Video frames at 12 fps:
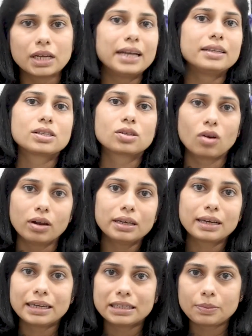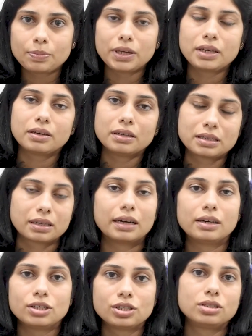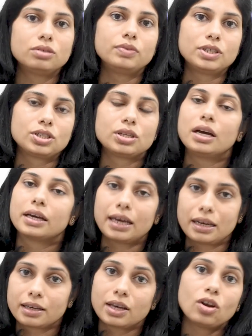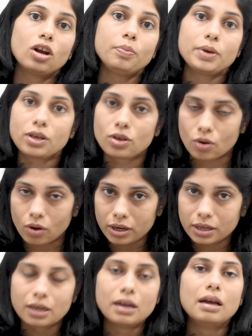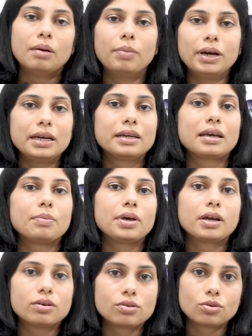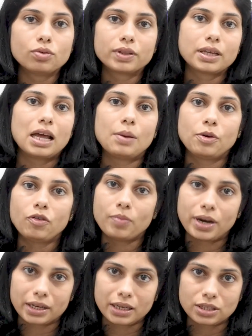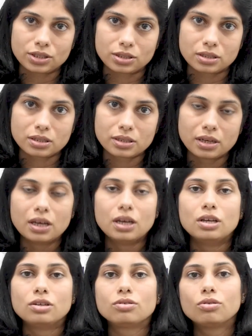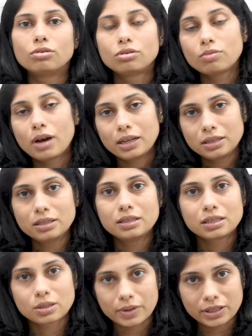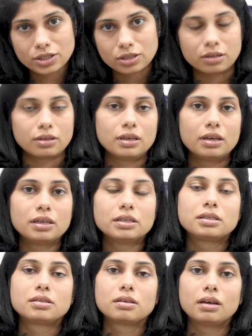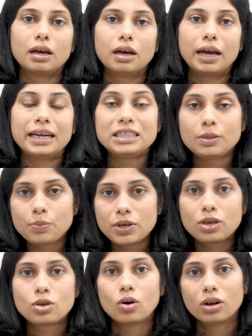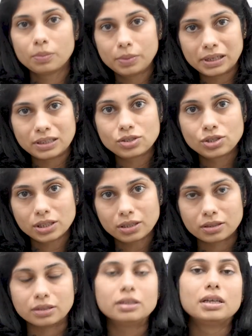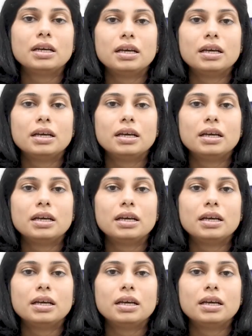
And this chronic ITP is a condition which, again, cannot be cured, but it can be controlled with the help of medications. So to answer this question, is ITP curable in children?